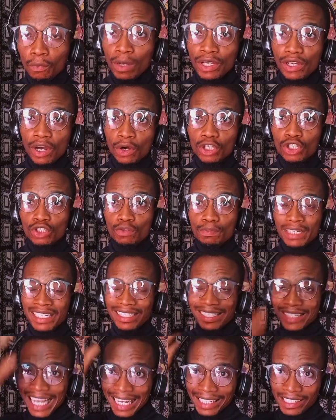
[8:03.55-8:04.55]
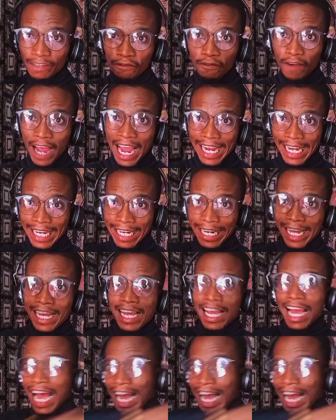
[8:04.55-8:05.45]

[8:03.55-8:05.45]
when you're going to be certified